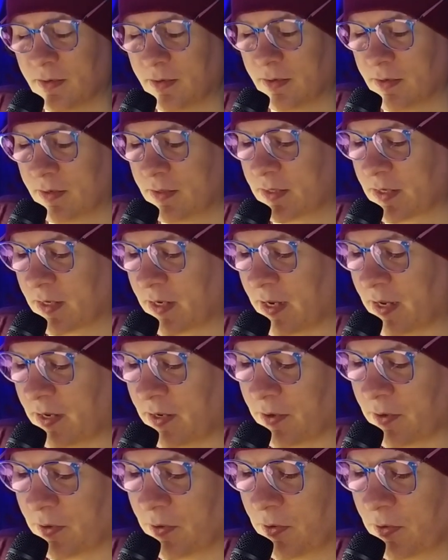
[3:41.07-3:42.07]

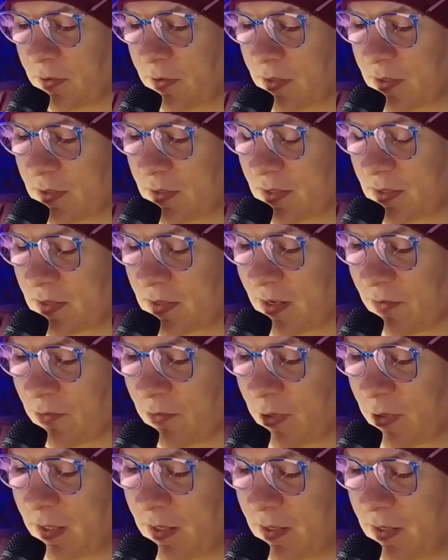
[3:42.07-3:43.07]
Takeo is
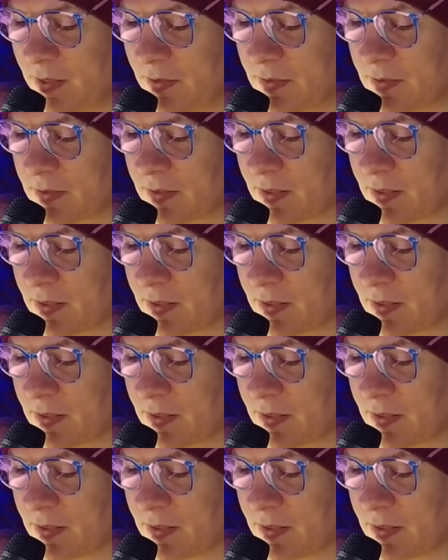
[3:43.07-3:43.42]
discovering his